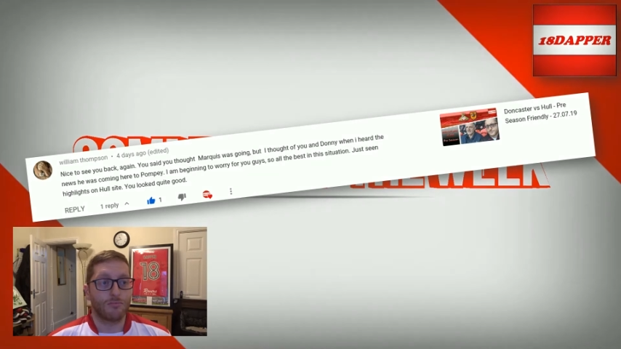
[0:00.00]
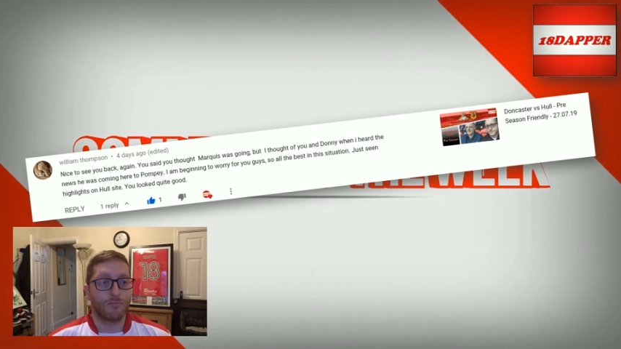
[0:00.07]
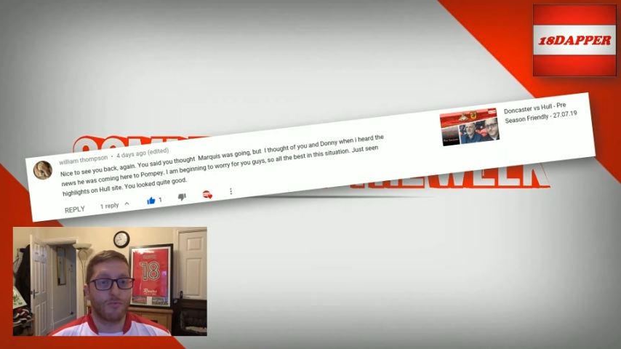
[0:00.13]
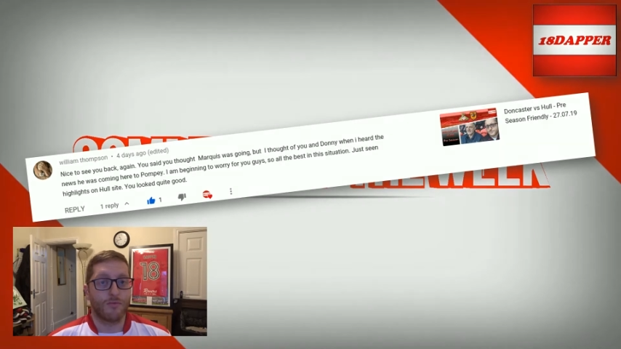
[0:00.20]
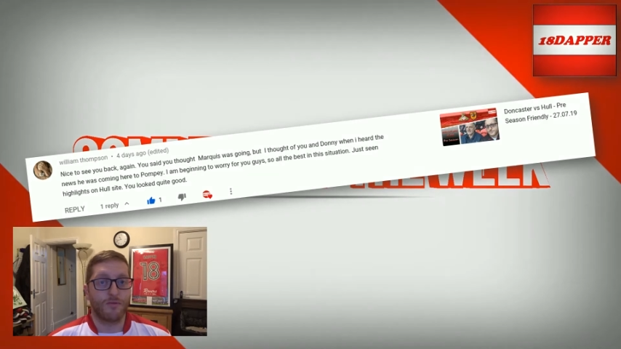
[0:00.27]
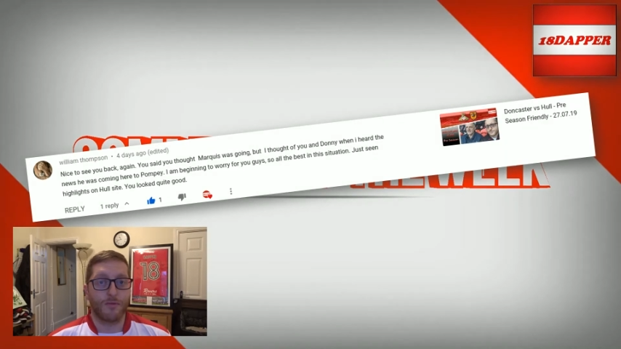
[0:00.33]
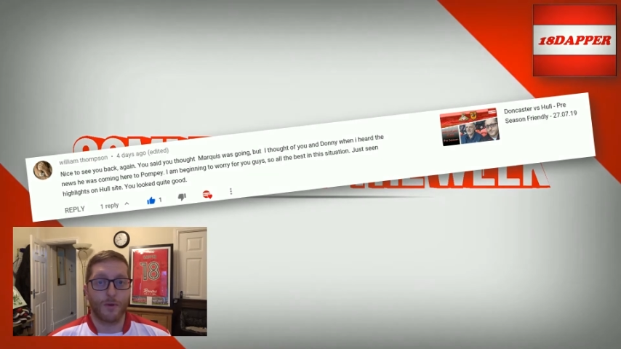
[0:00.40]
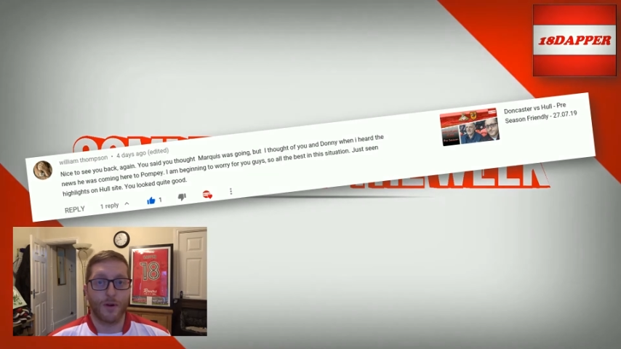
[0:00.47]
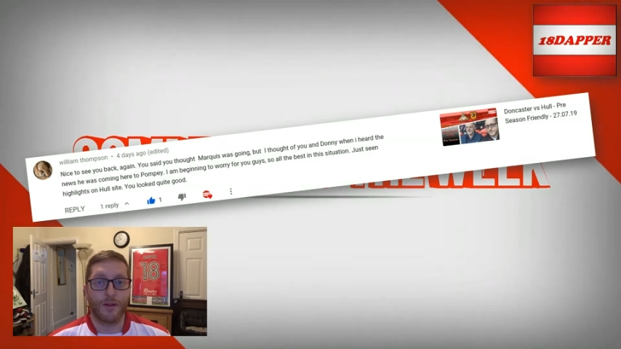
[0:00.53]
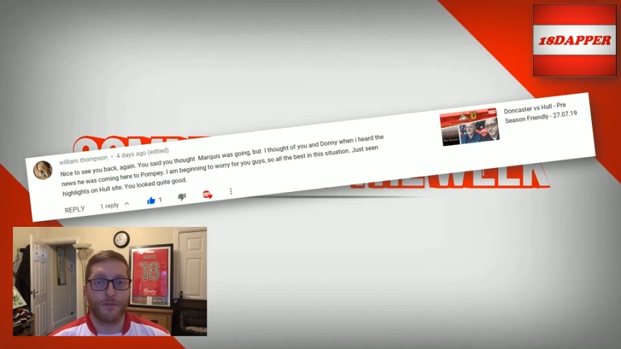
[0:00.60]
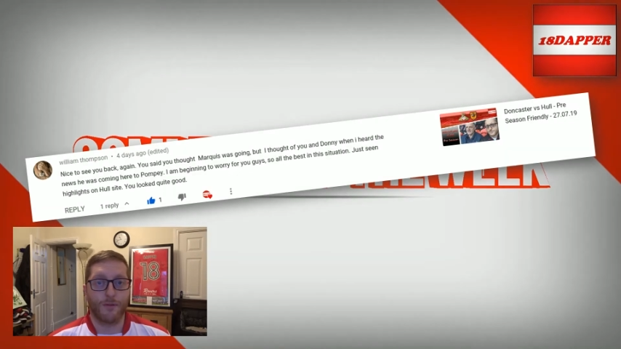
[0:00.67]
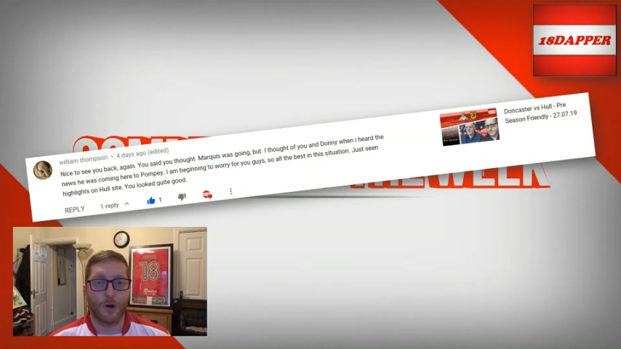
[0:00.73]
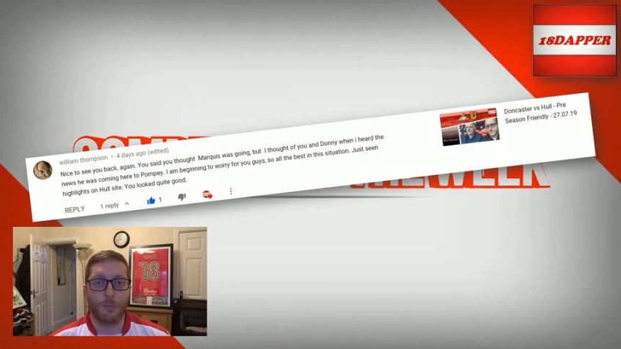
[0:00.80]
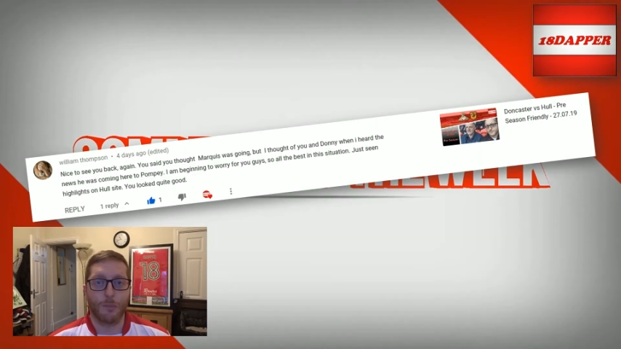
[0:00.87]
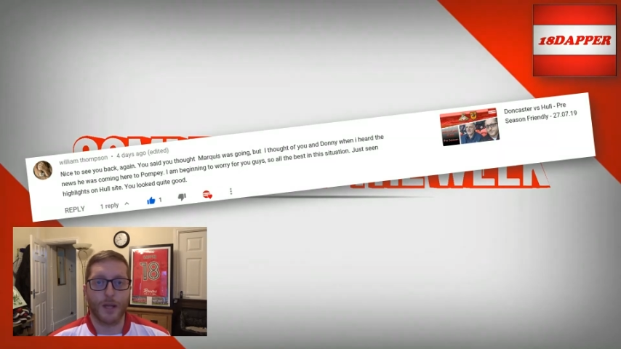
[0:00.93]
three or
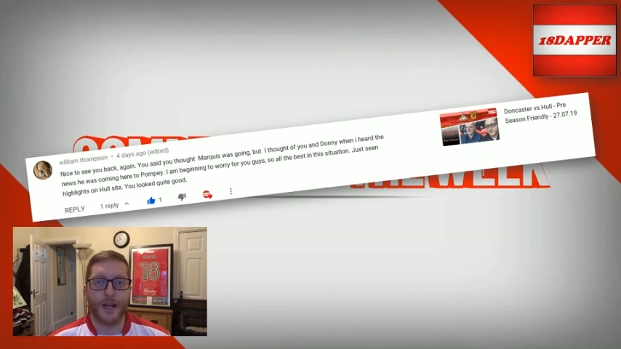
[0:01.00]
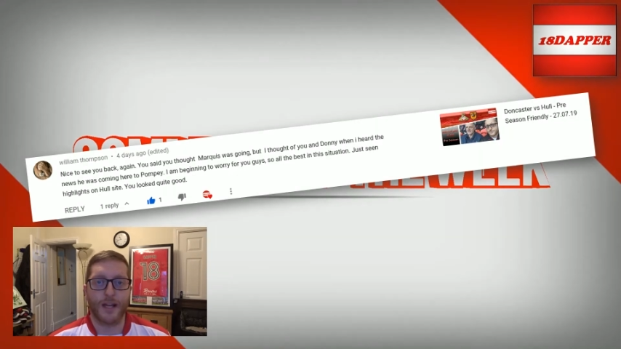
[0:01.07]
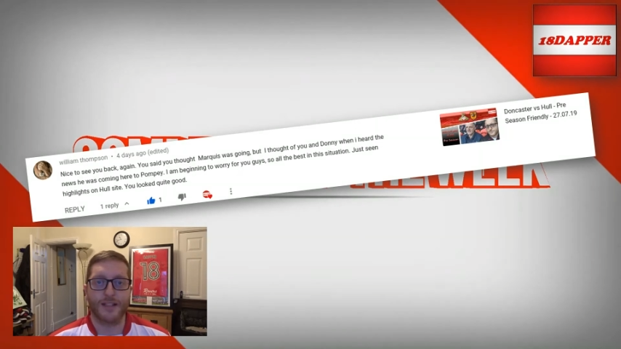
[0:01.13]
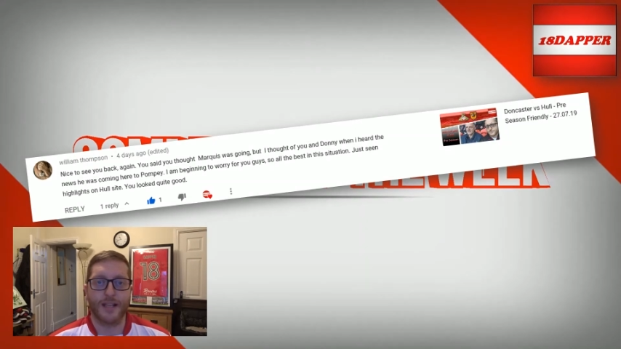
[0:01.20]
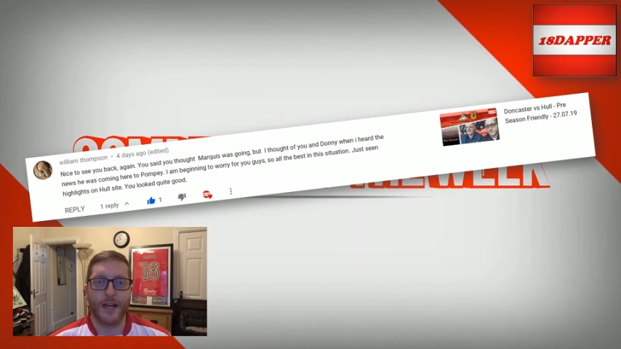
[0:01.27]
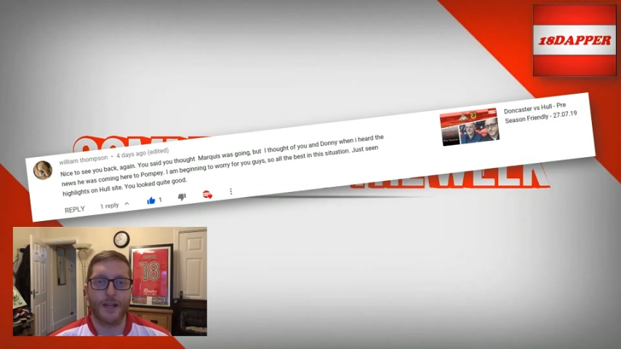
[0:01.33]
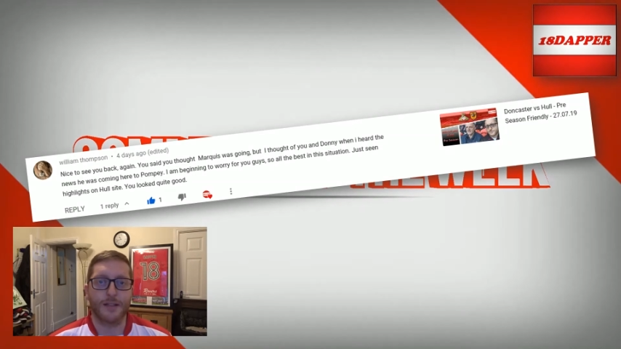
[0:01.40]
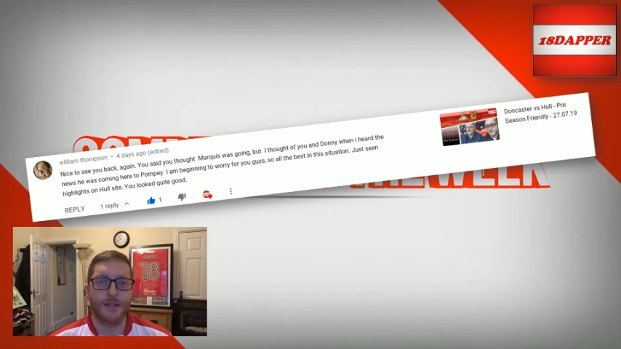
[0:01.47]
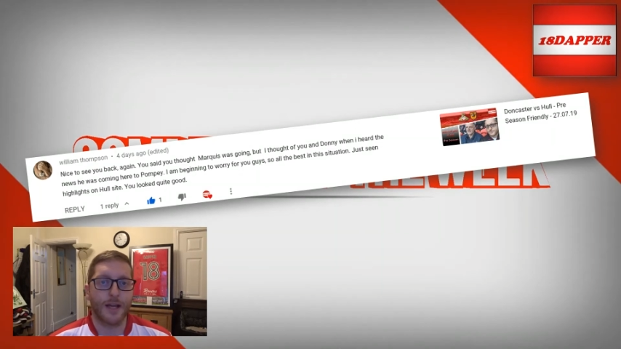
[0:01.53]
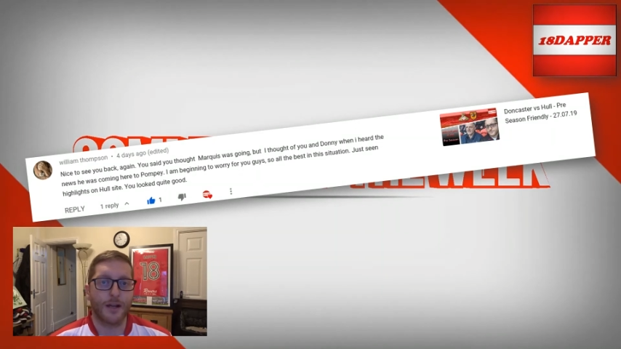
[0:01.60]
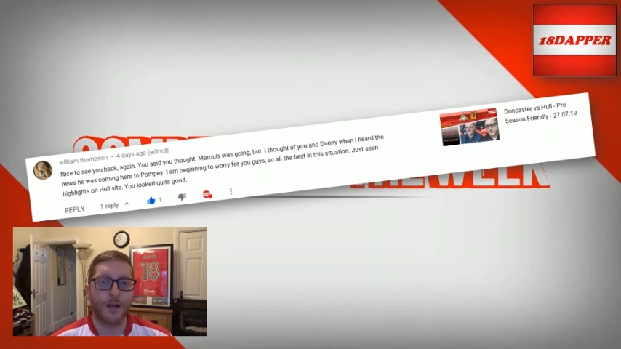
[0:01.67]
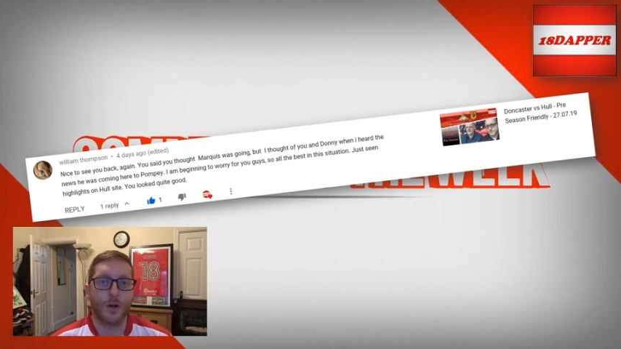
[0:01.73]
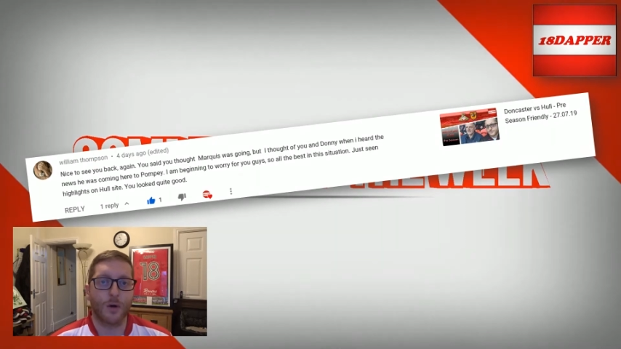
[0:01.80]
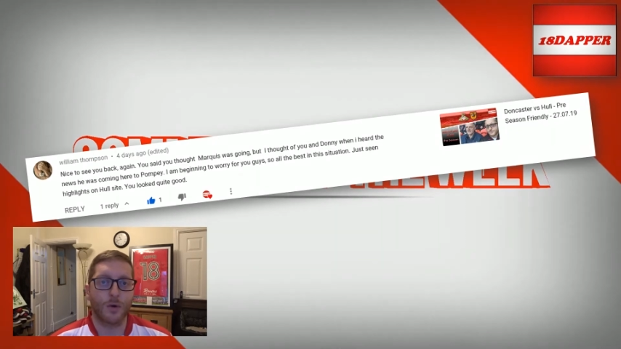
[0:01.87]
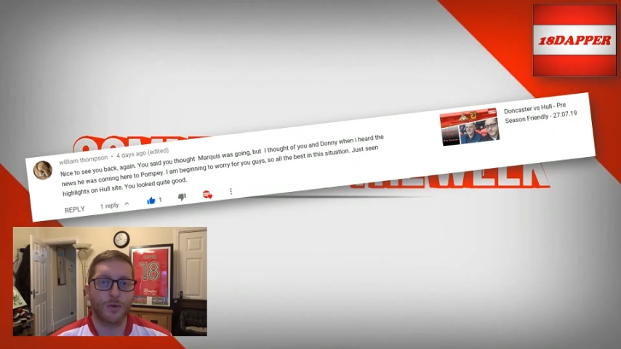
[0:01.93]
four players getting 10
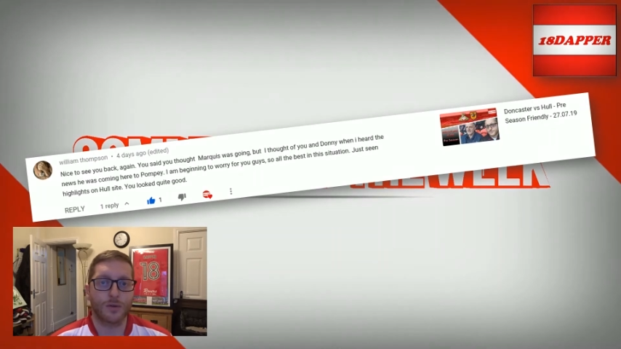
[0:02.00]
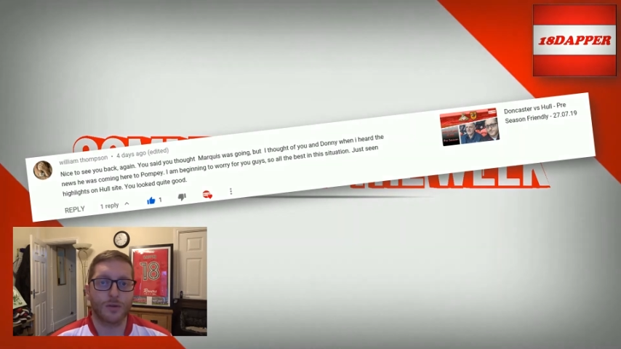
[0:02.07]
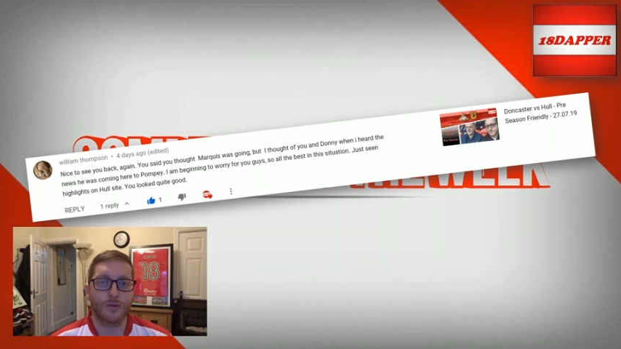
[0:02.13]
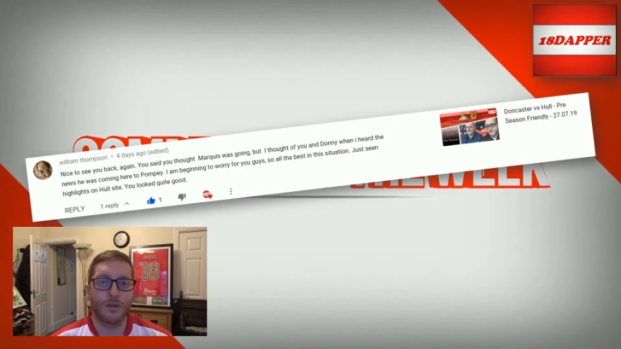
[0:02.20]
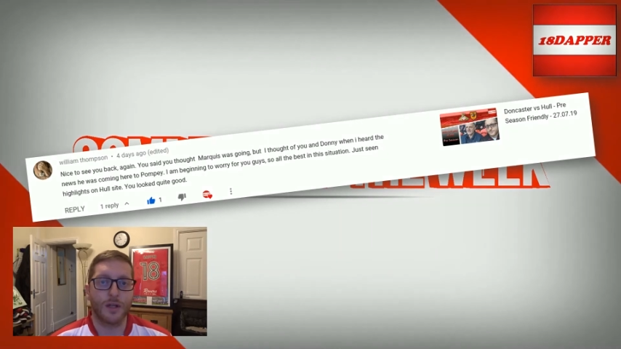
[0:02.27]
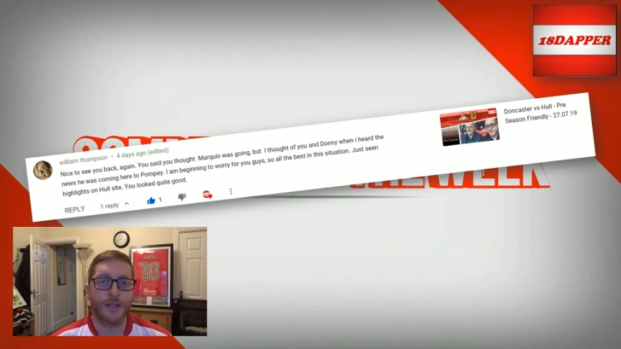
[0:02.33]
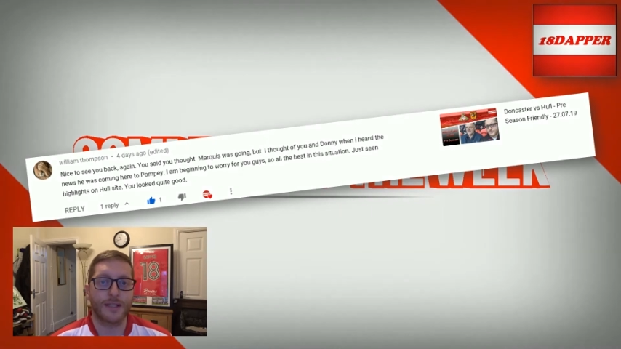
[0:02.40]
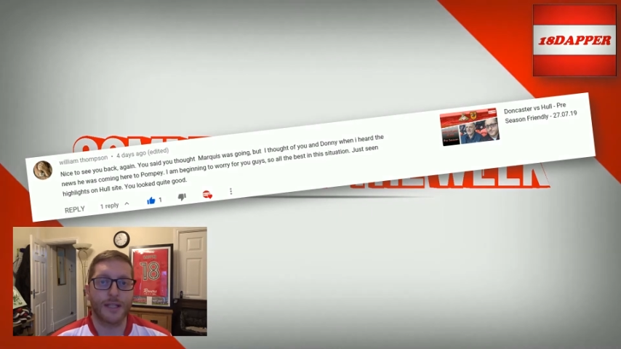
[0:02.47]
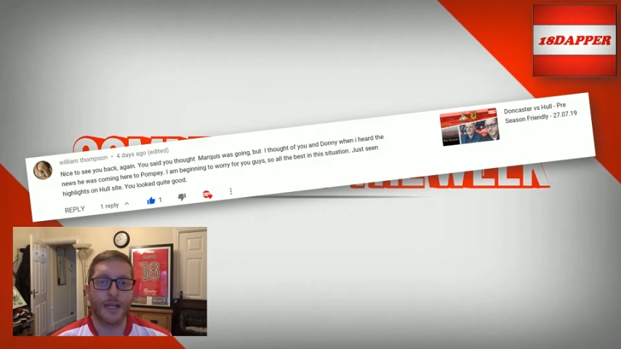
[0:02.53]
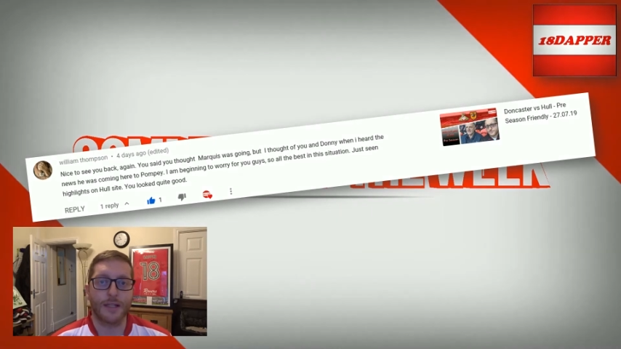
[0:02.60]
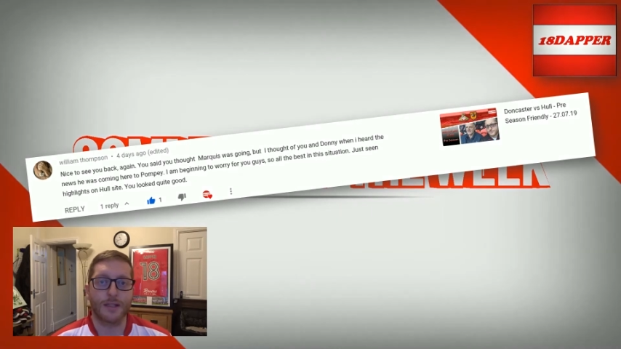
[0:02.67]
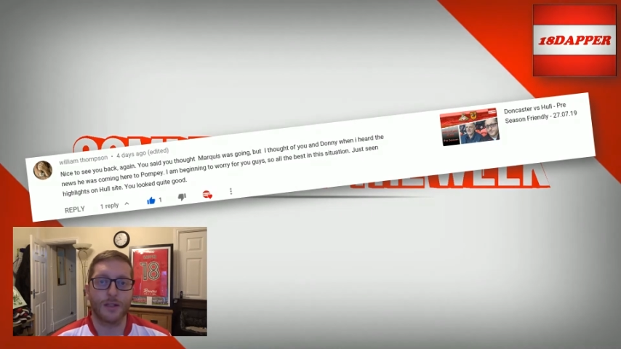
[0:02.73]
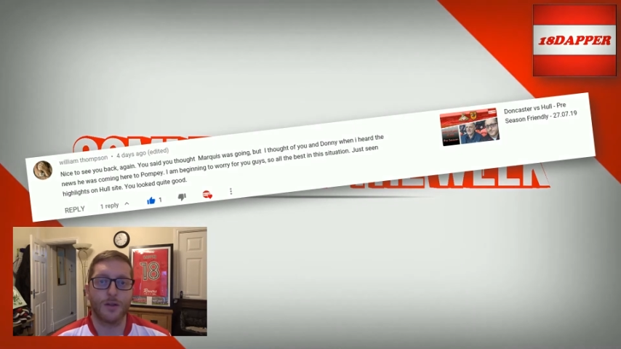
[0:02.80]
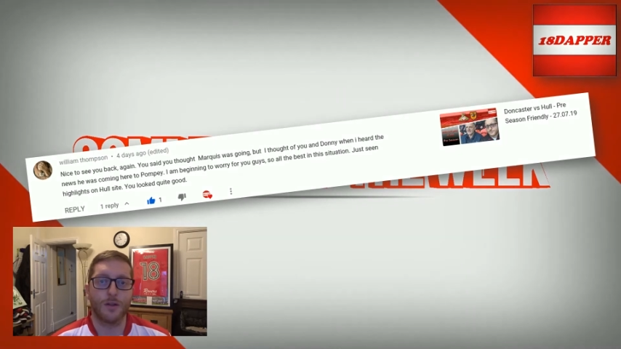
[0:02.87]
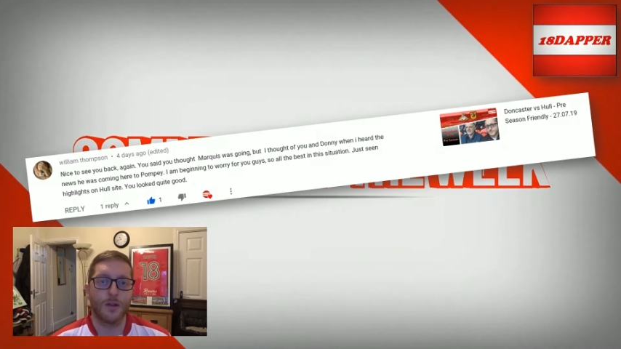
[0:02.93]
goals a
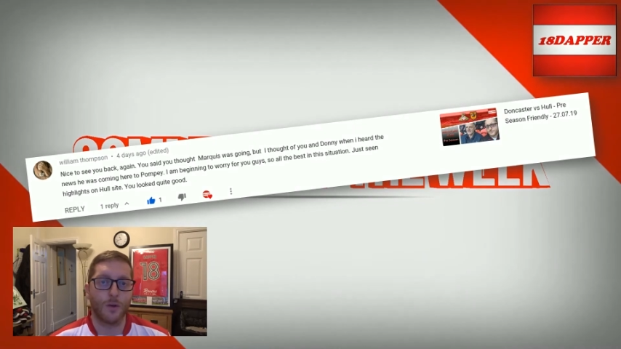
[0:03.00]
season